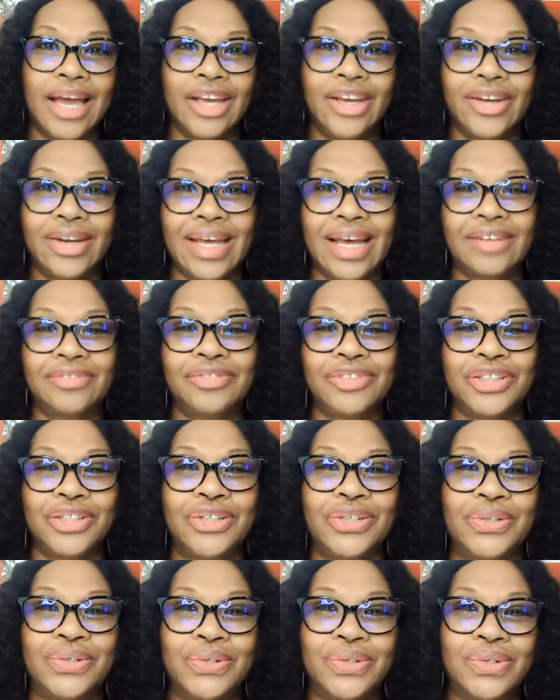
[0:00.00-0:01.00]
Good
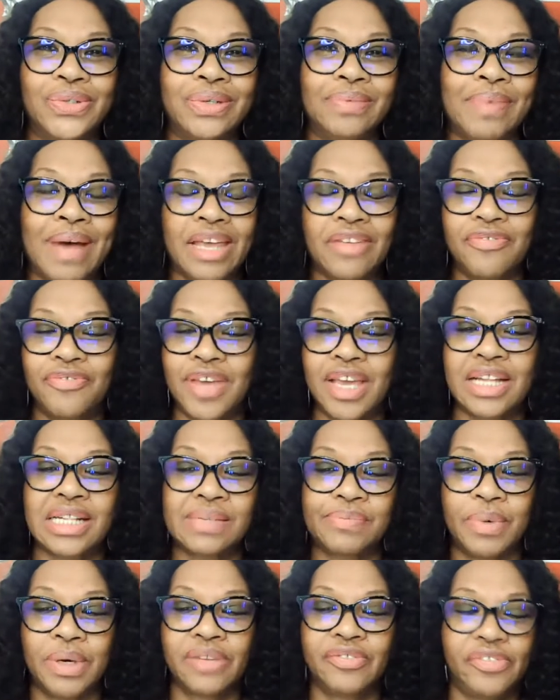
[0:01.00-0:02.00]
afternoon, my
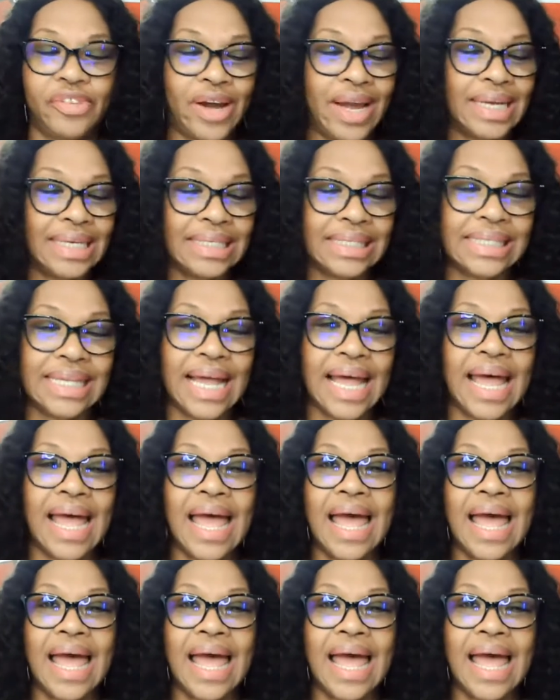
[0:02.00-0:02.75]
Facebook friends.